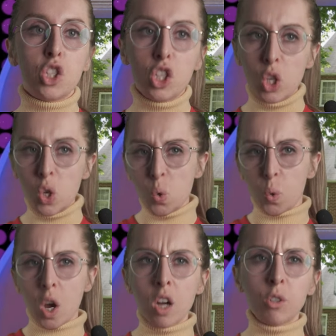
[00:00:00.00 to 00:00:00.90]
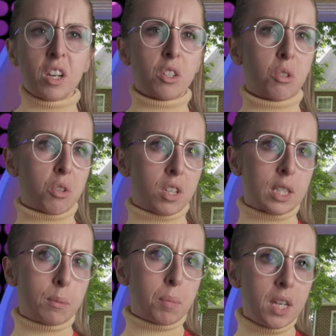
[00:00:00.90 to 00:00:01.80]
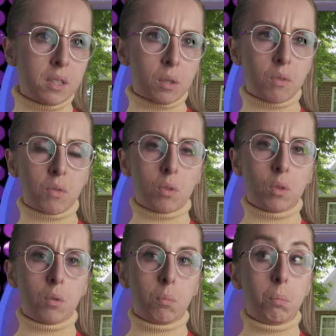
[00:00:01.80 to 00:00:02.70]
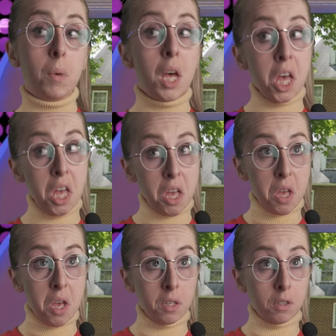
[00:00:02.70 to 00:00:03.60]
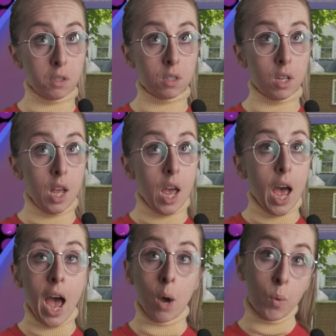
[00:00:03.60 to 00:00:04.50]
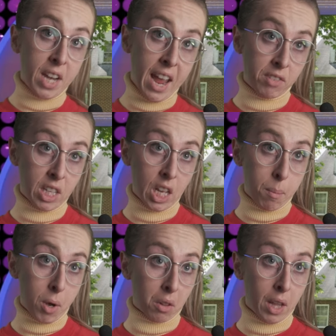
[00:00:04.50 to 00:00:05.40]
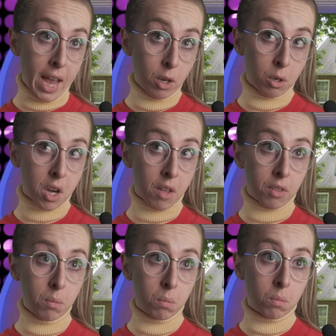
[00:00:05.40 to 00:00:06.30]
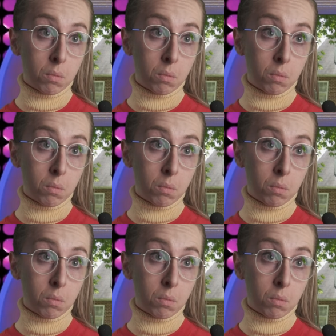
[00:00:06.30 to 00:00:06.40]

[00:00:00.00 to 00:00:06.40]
Shoo, contractors are expensive. But I wouldn't have to get up on a ladder or nothing.